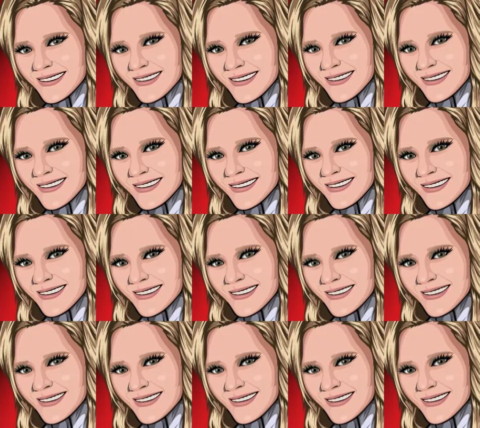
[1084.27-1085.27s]

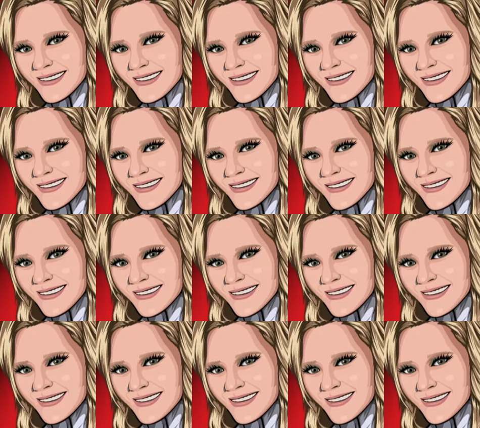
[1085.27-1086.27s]

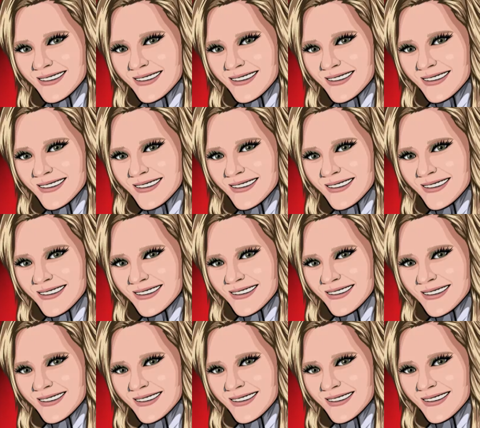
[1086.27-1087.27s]

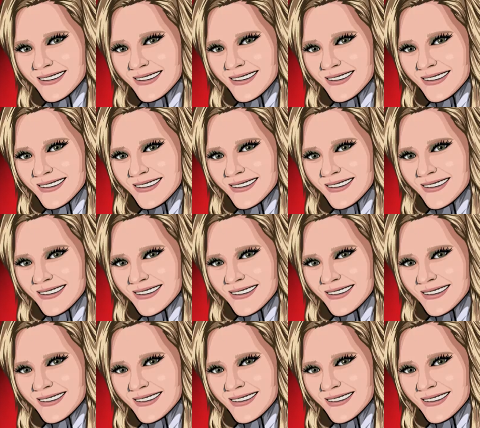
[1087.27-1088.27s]

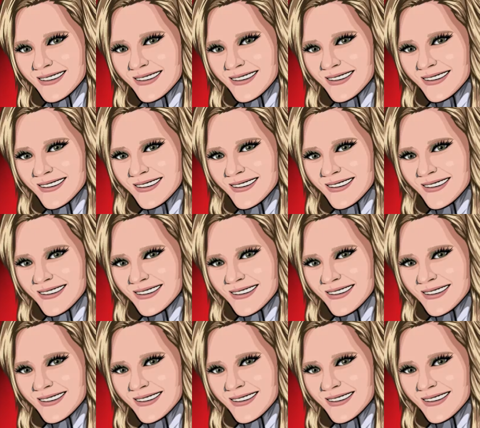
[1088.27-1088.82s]
(not speaking)